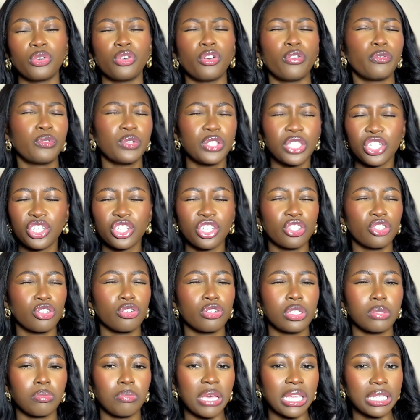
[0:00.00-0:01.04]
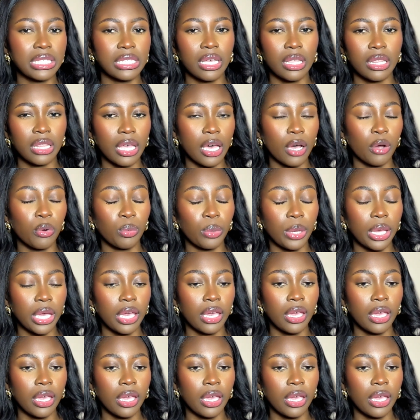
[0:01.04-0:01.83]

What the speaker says: Your footage just looks better. So I'm going to show